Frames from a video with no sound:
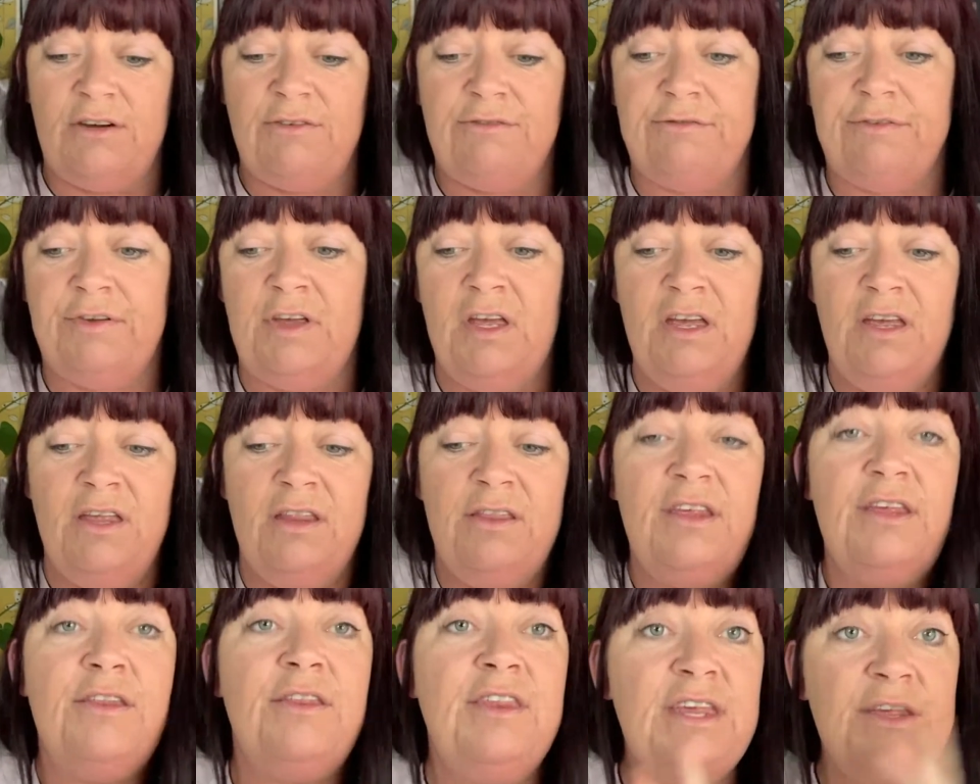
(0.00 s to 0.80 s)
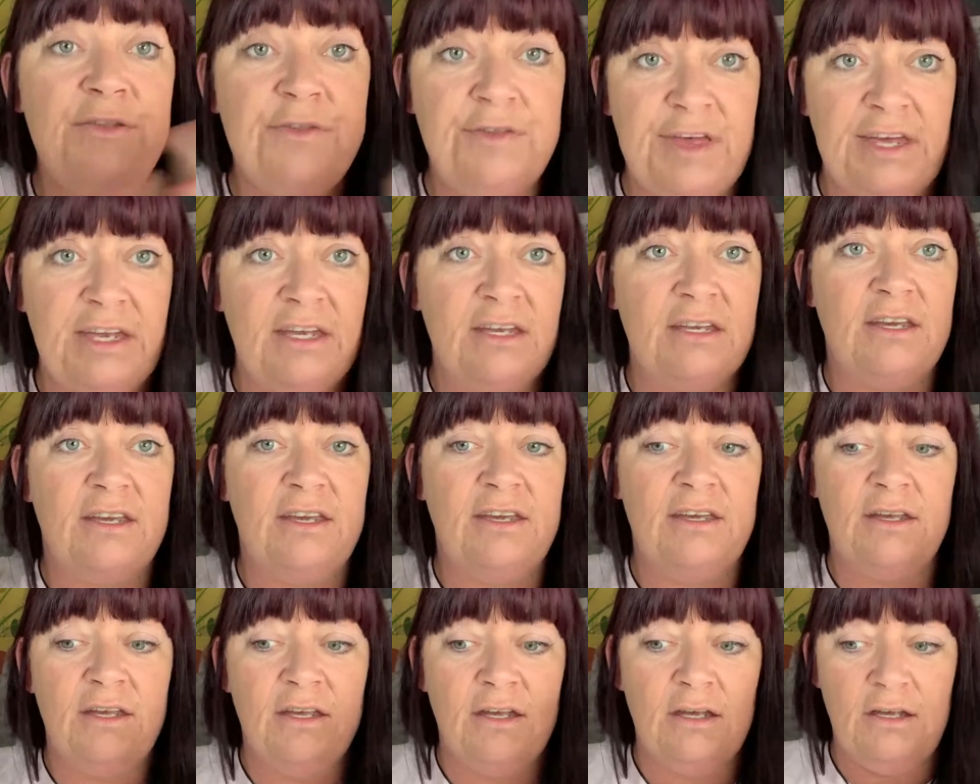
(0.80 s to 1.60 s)
You just get a set
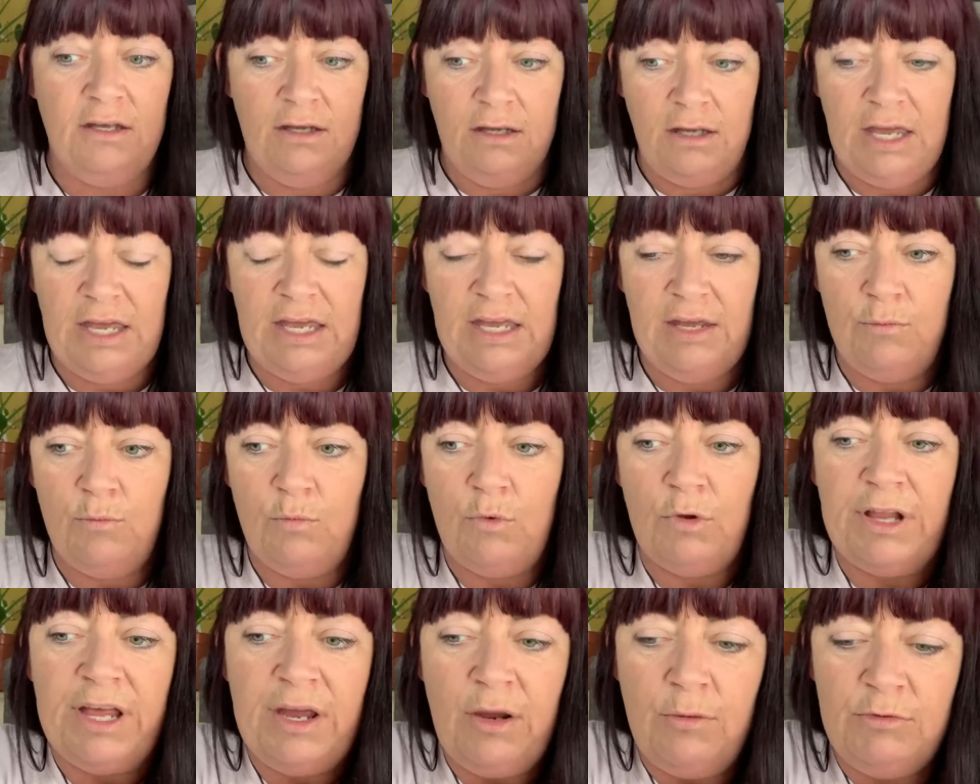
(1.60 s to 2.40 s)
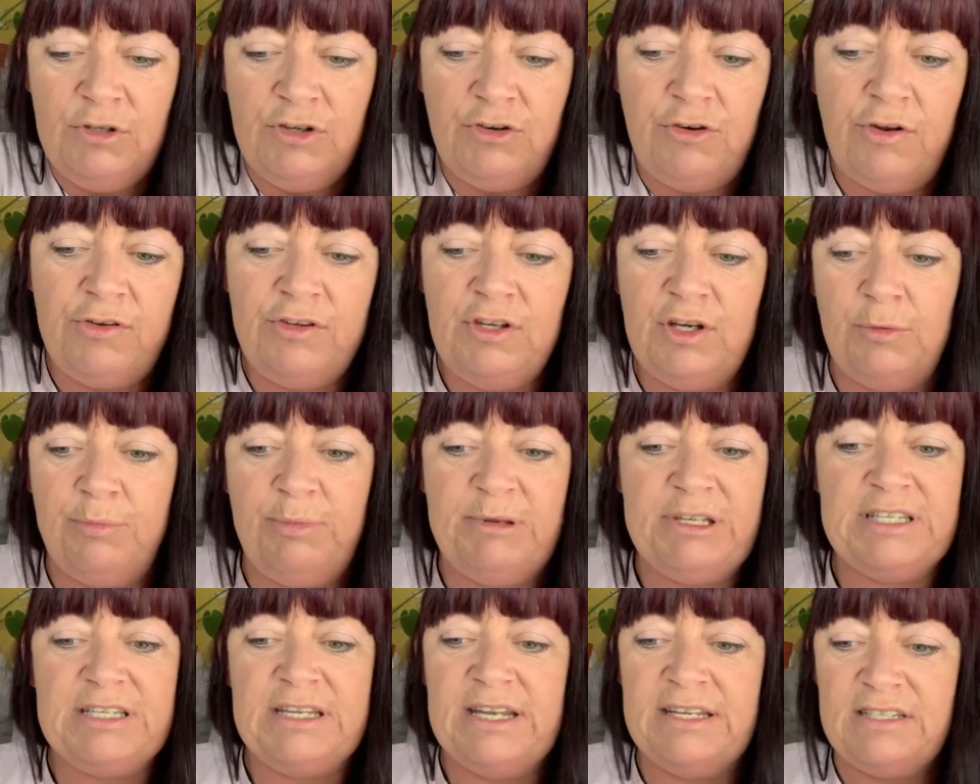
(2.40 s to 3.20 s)
bunch of stuff that they
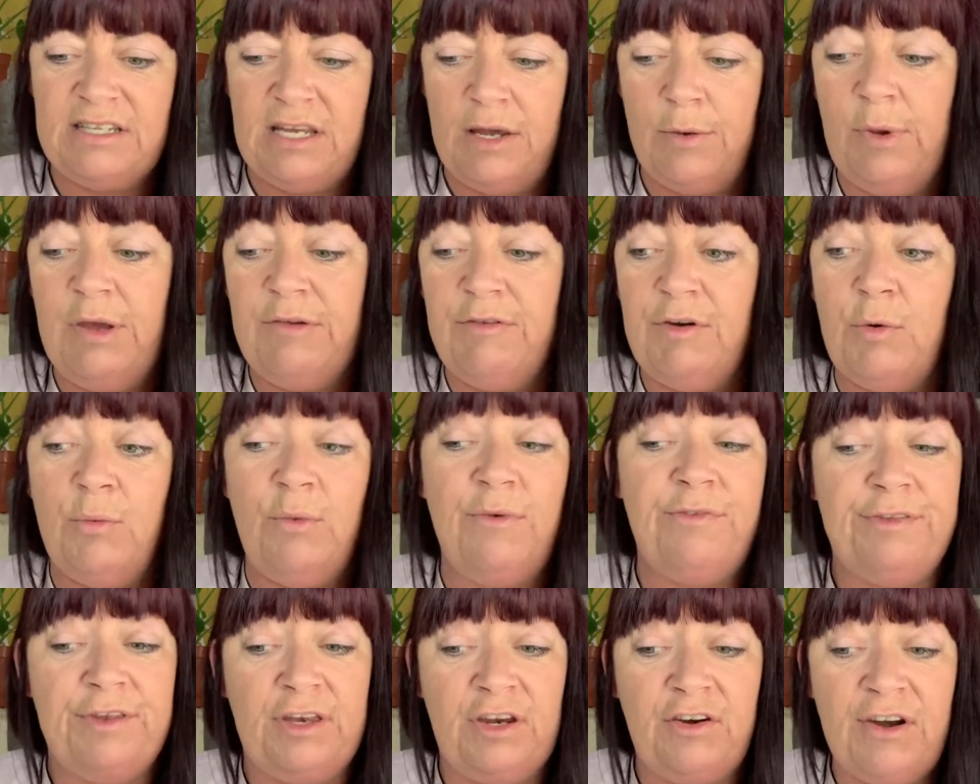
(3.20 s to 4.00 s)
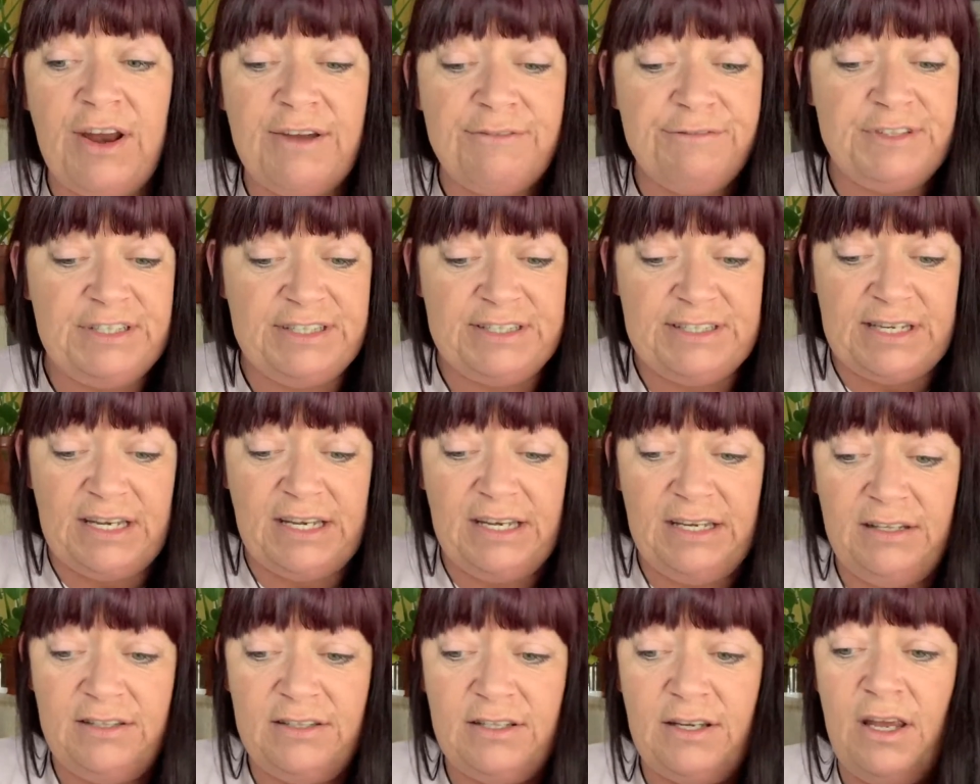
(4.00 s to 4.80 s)
think will help
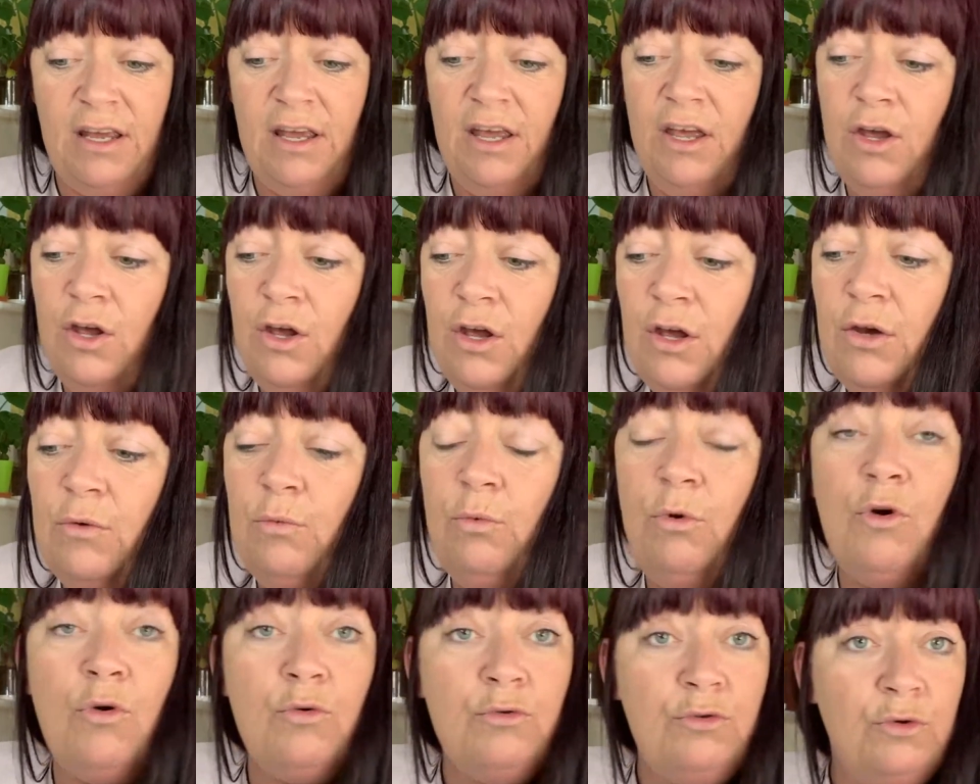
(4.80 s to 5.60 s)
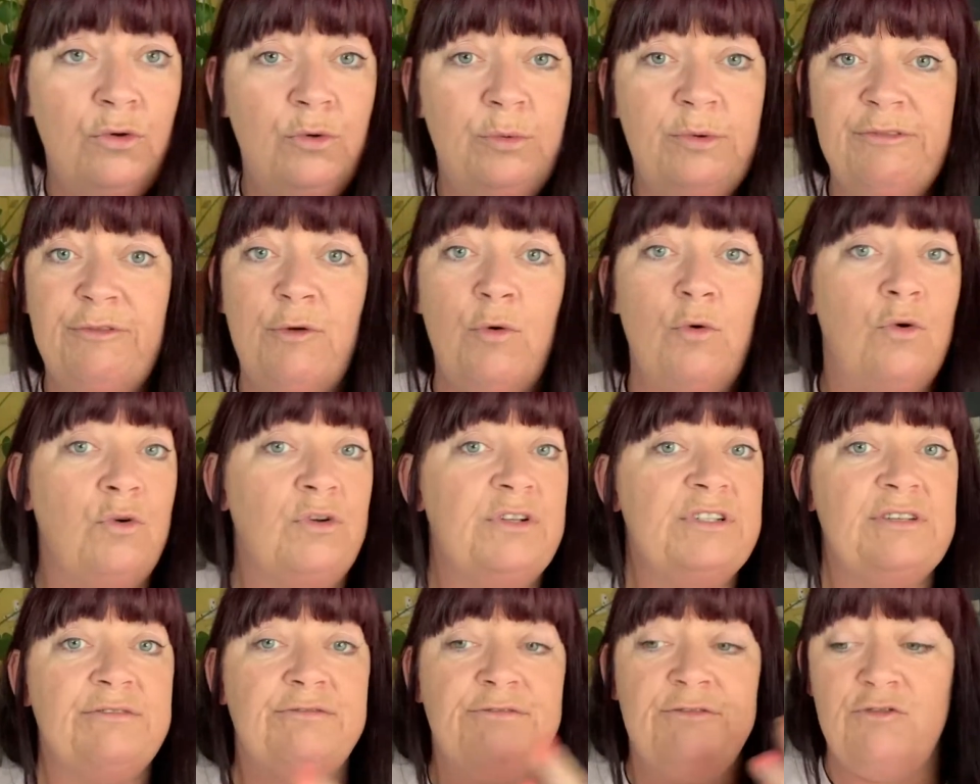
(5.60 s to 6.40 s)
you run your business. However, with the
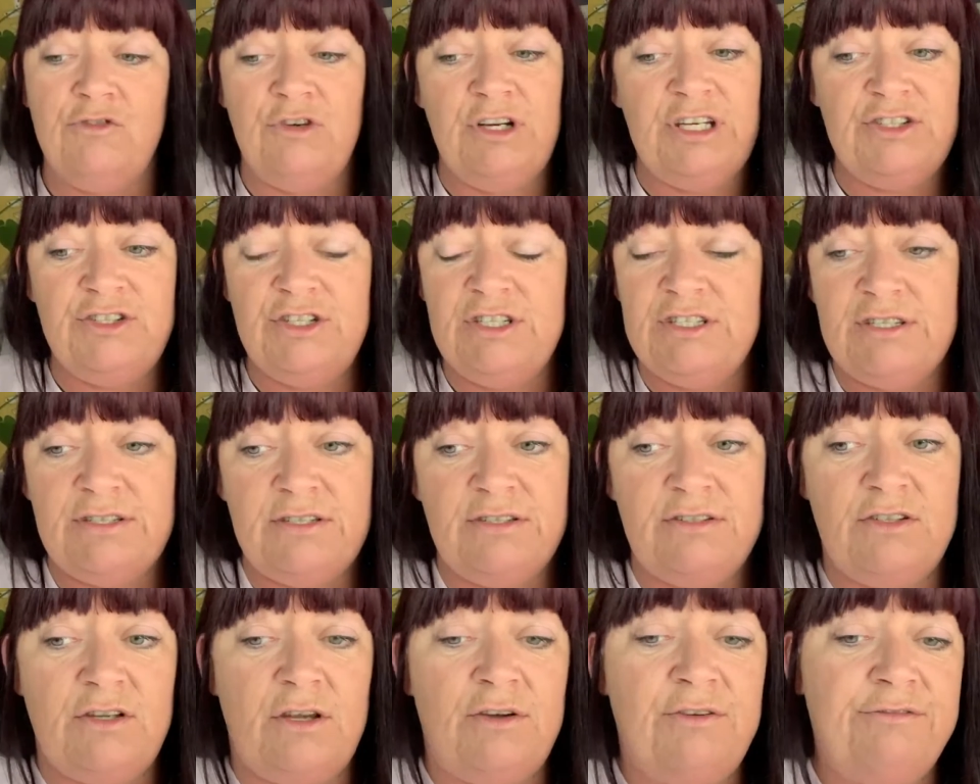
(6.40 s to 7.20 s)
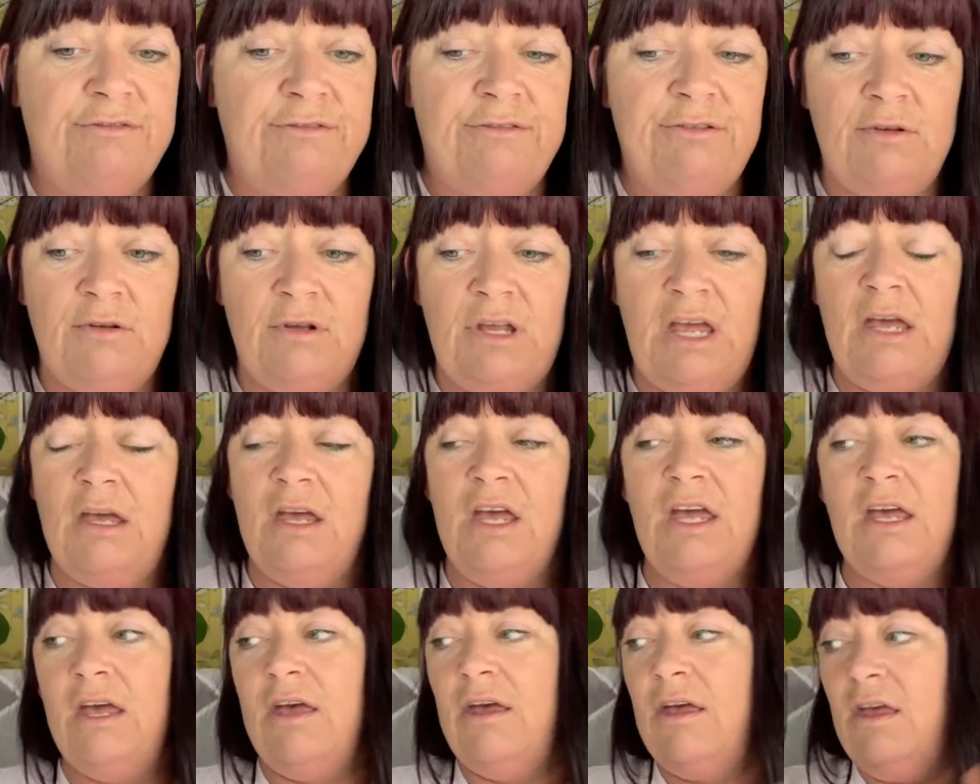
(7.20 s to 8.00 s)
crafty side, we all know
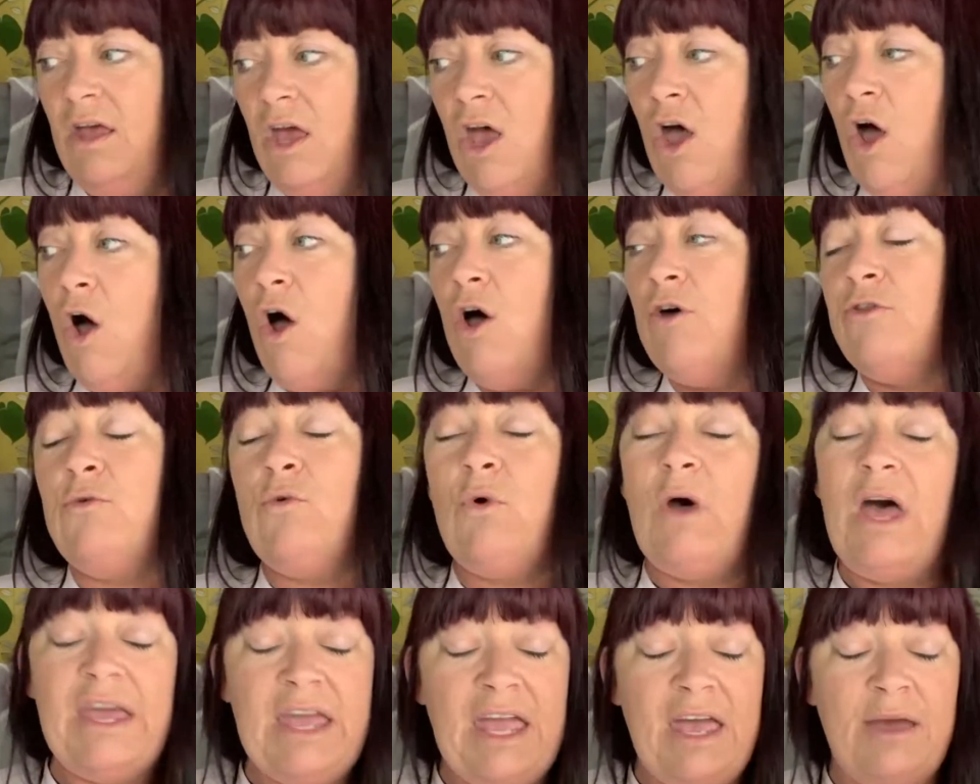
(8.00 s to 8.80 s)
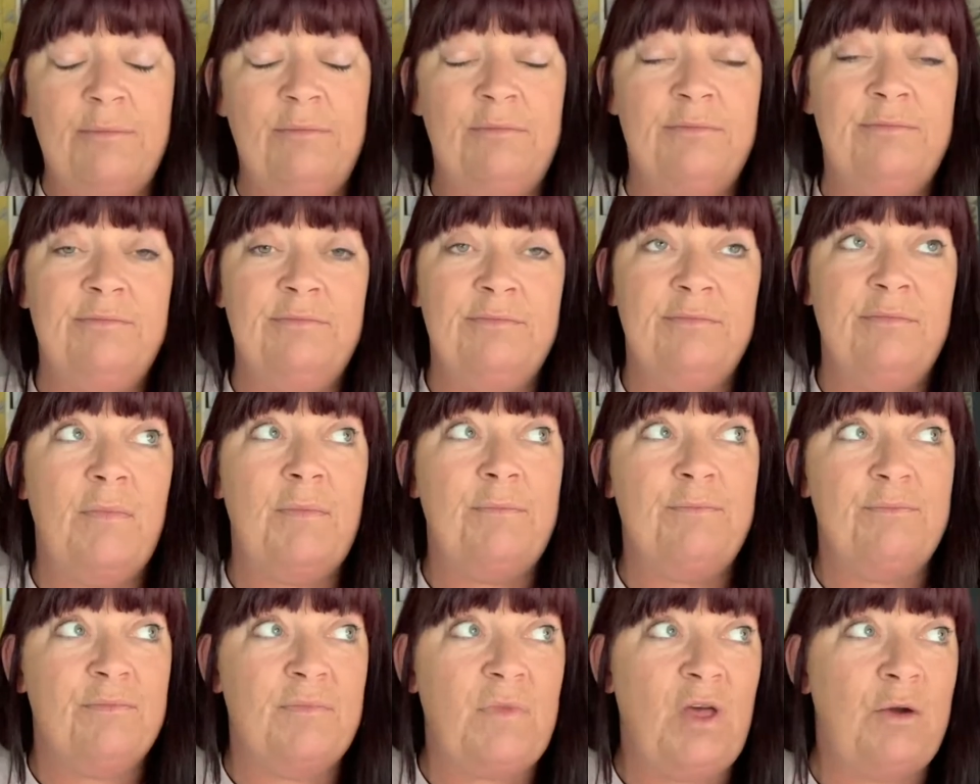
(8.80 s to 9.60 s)
we've all got different ranges of stuff.